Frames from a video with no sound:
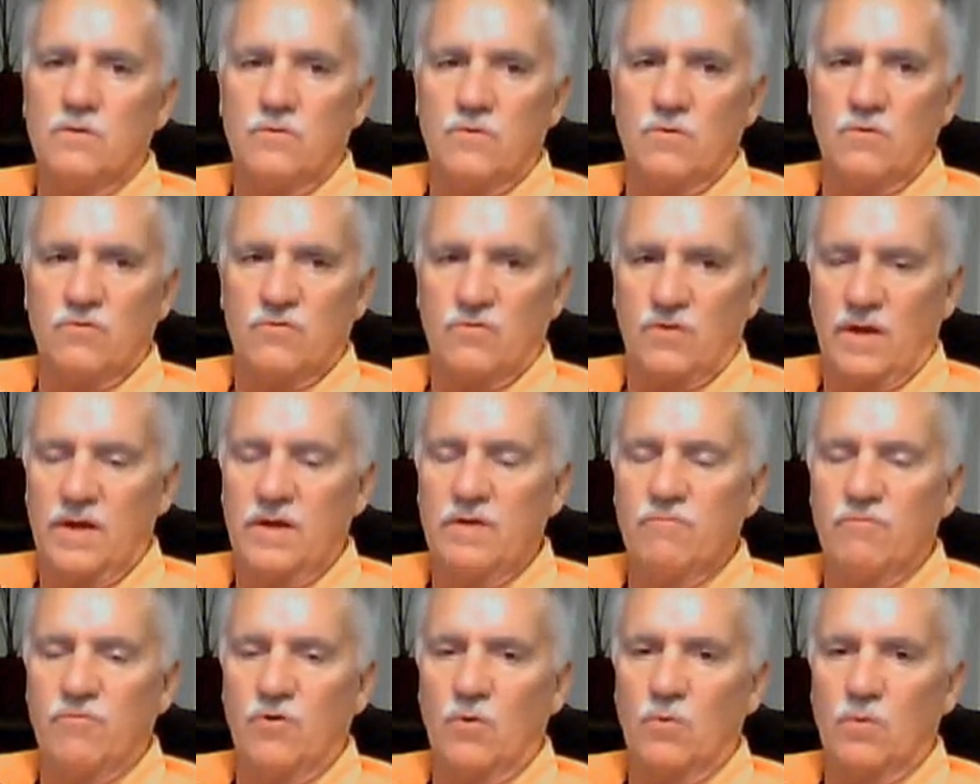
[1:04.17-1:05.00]
the
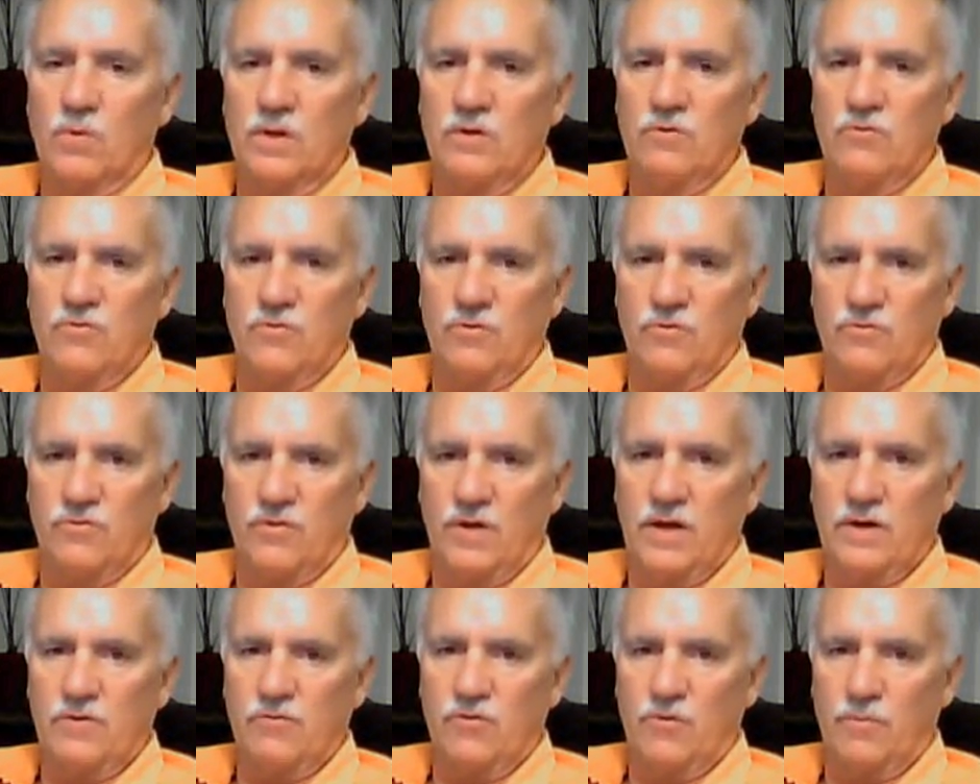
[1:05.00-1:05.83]
same voltage as
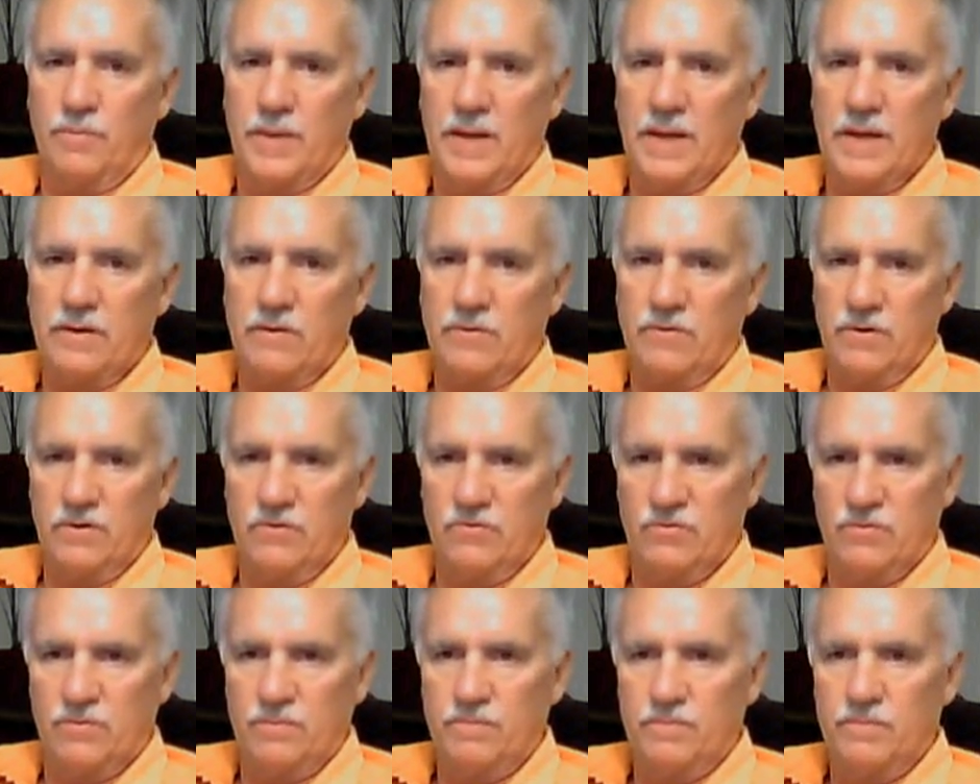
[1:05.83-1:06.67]
at your
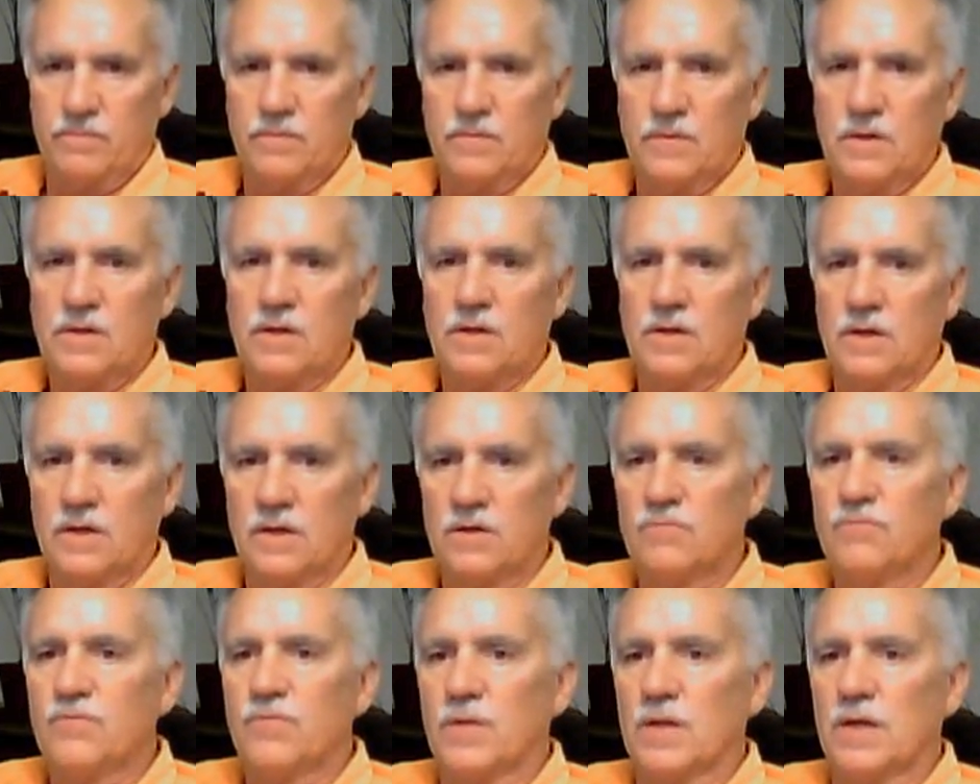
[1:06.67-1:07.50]
batteries
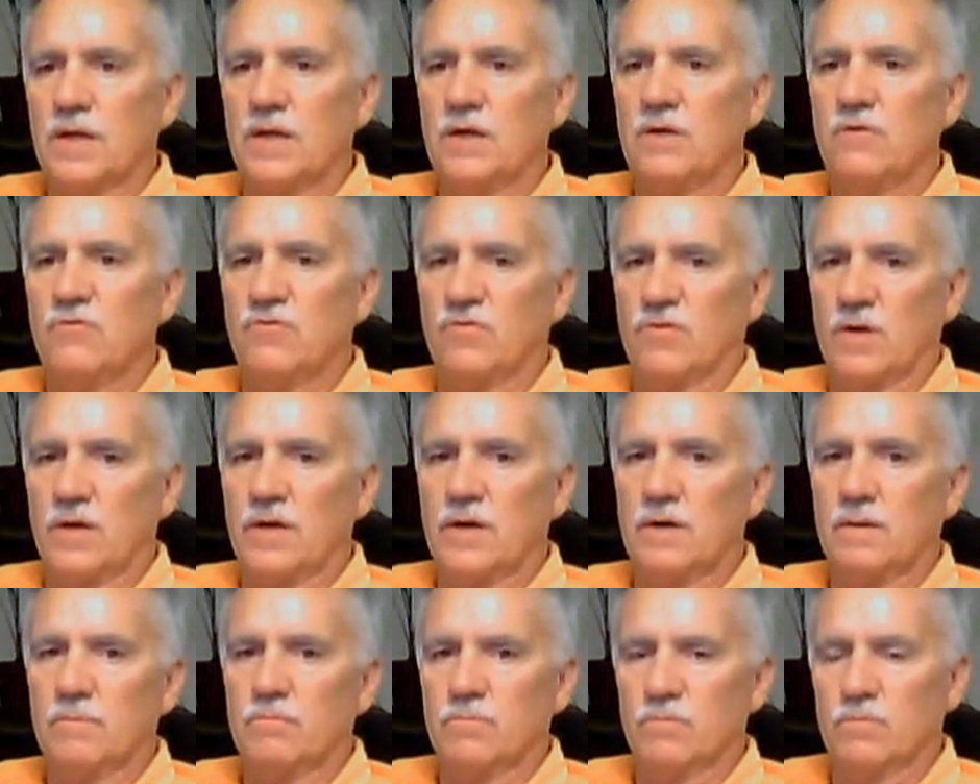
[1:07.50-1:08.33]
if the
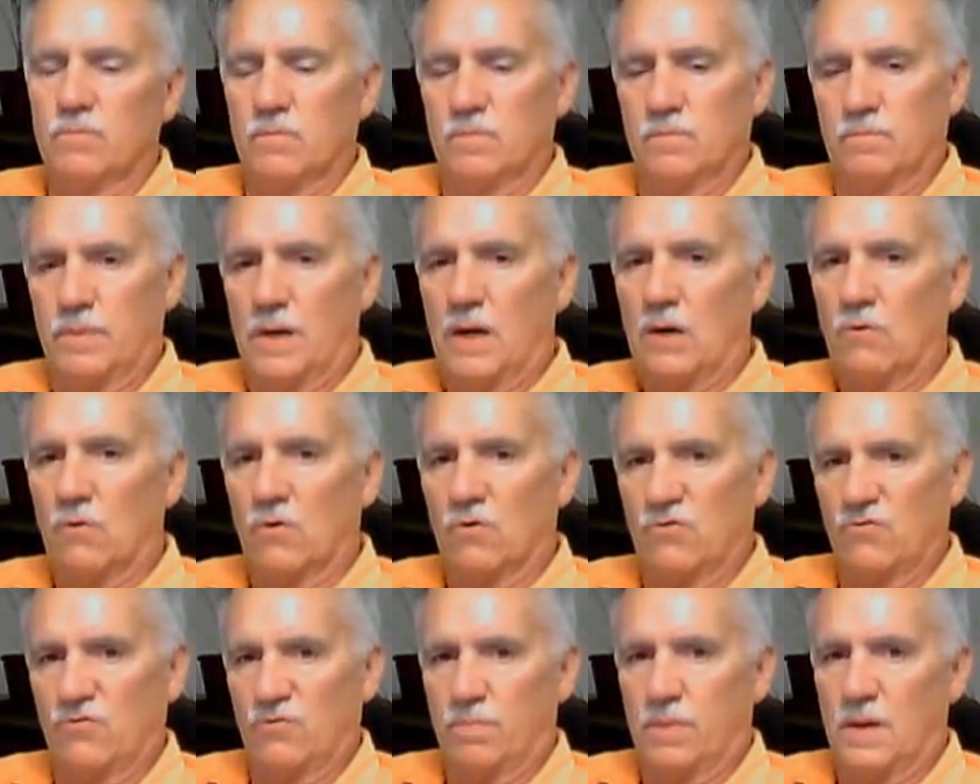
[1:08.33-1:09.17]
ECM
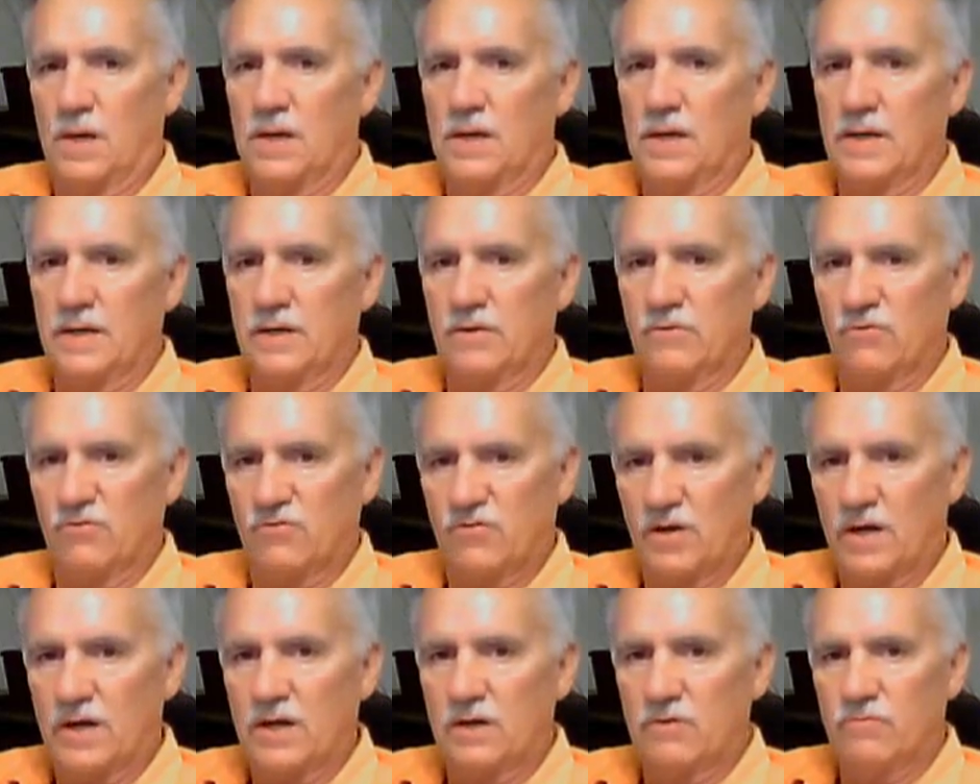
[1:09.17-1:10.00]
power supply
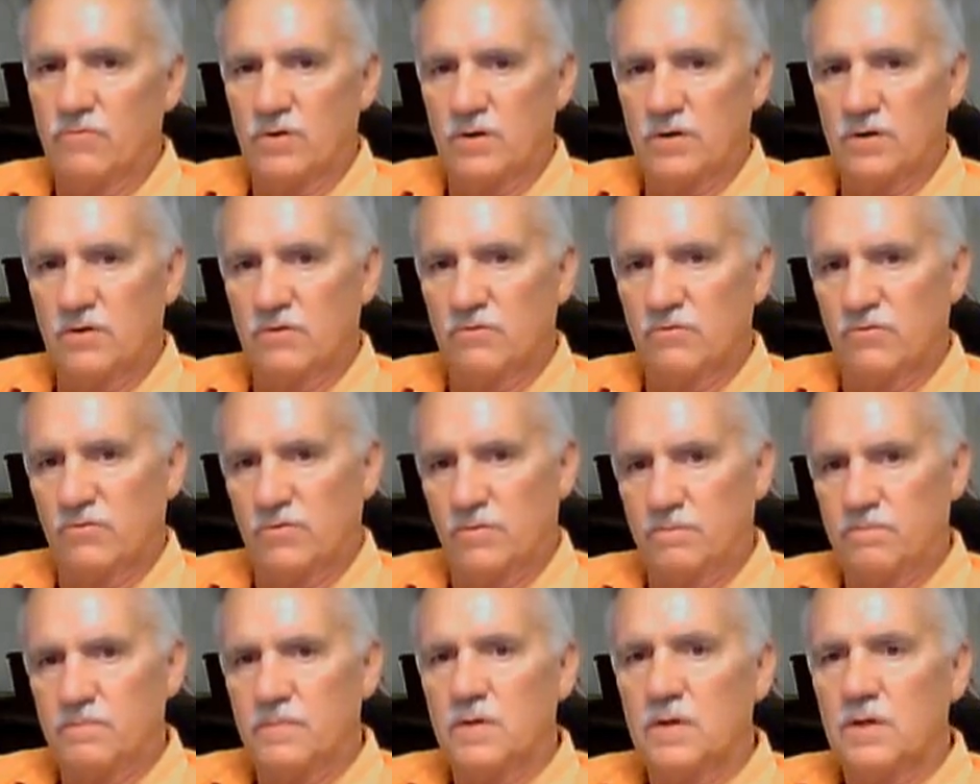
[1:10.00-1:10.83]
inside of it
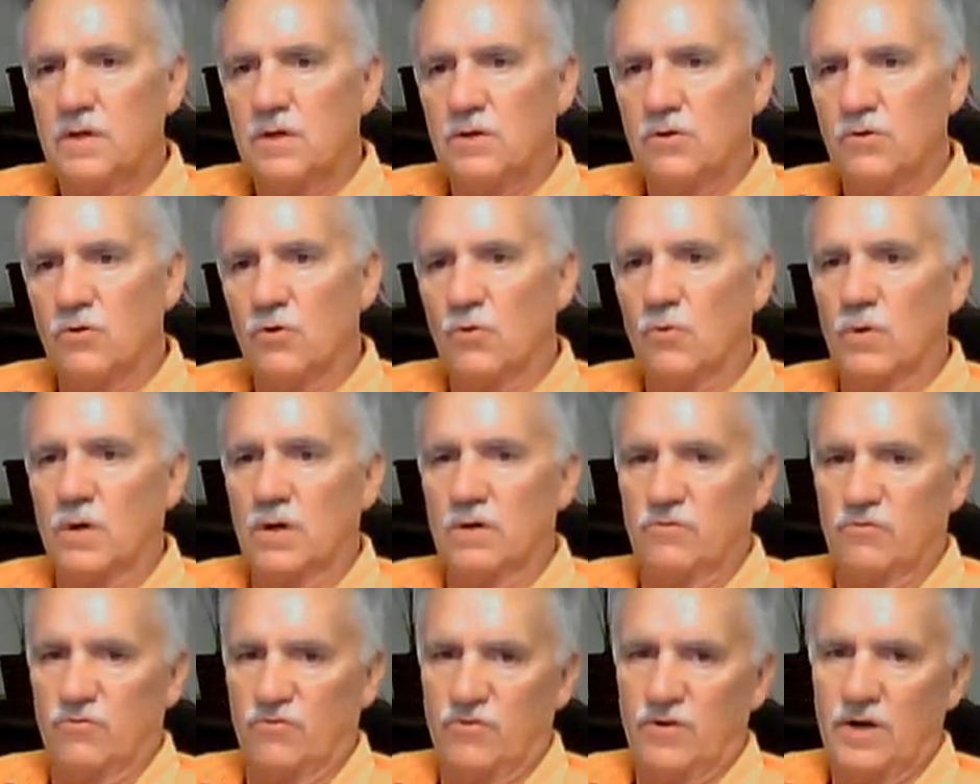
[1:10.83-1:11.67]
is doing
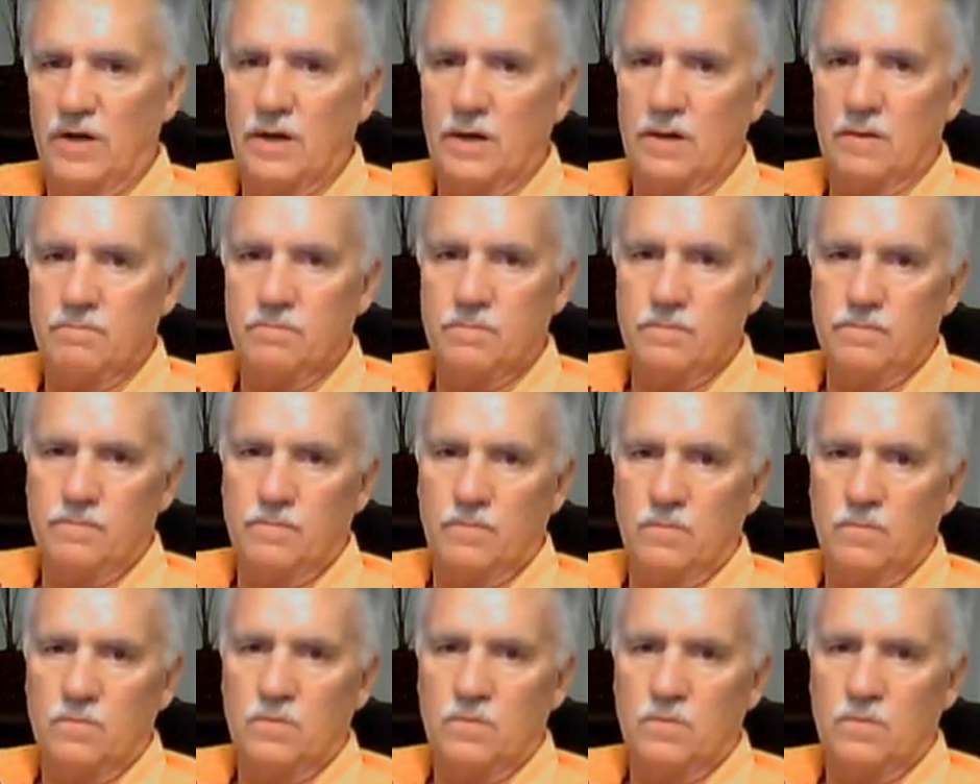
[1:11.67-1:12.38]
its job.